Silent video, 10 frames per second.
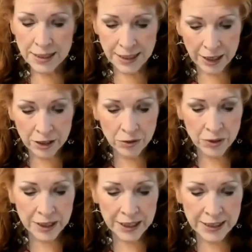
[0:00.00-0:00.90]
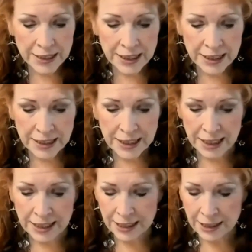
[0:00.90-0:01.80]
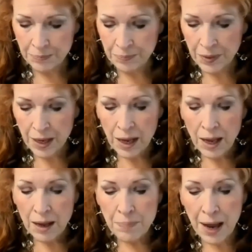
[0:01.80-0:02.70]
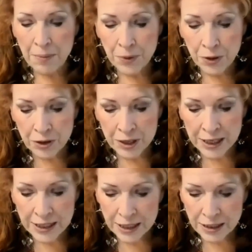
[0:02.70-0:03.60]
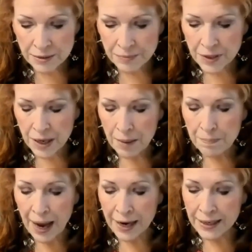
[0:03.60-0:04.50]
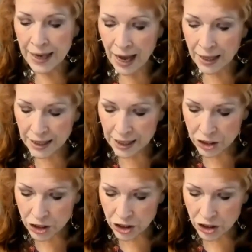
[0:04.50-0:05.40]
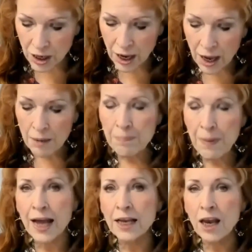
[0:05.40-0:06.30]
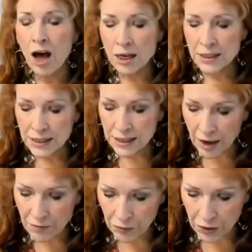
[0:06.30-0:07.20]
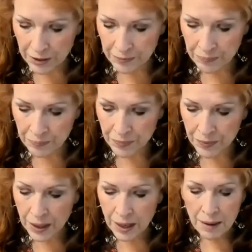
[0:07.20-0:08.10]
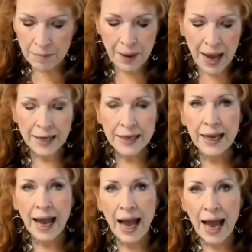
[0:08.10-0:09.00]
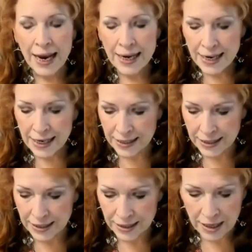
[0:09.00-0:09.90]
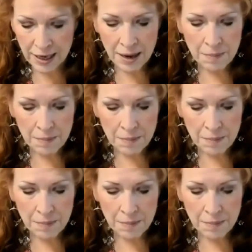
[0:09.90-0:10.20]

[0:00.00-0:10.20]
Second Corinthians 6 6. By pureness, by knowledge, by long suffering, by kindness,